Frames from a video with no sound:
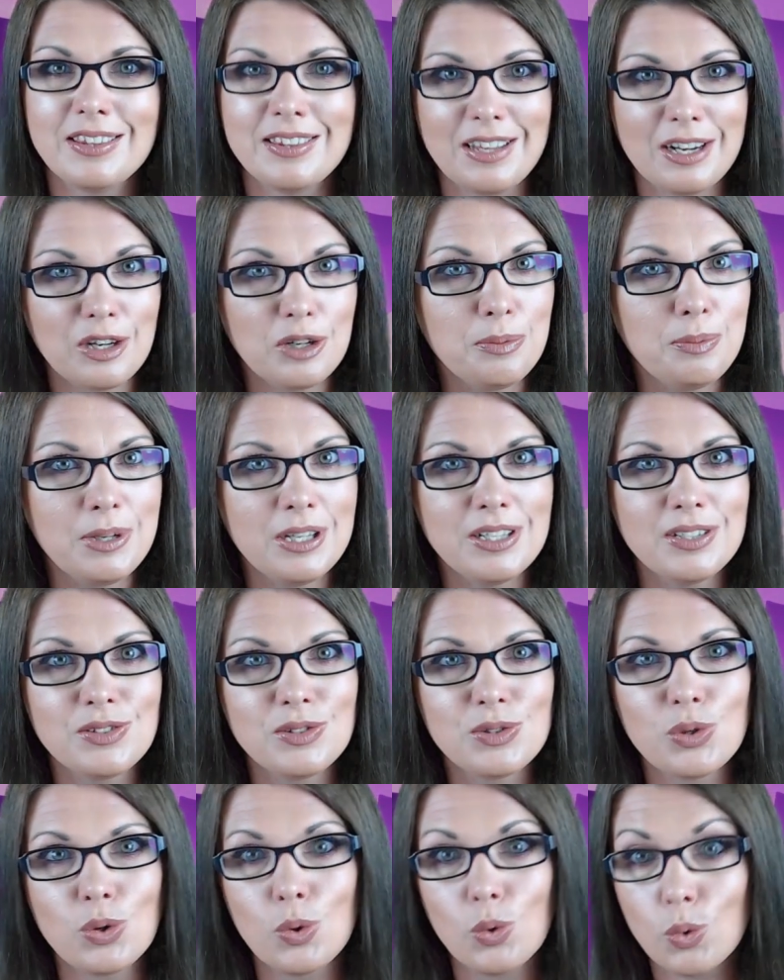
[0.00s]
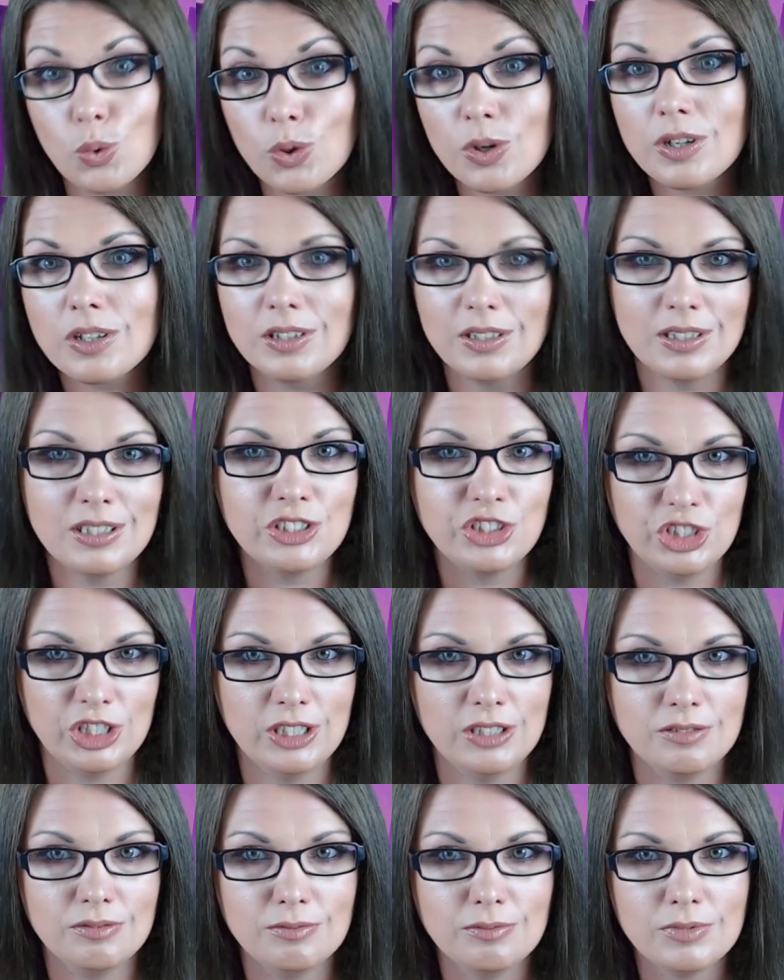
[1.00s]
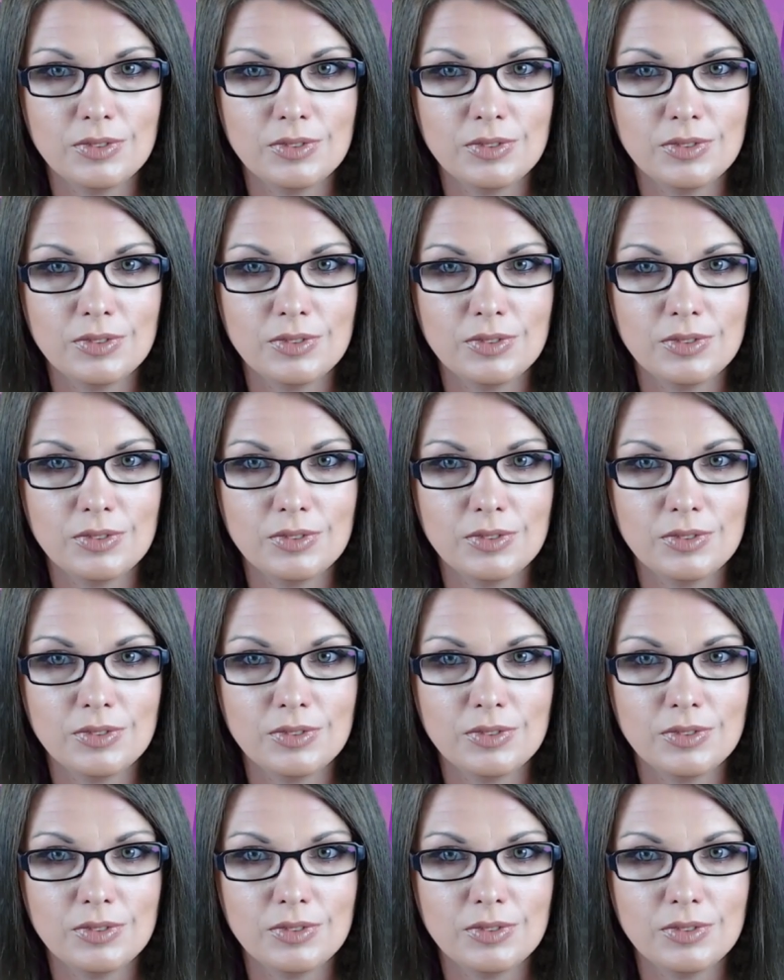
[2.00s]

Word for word: therapist, or clinician.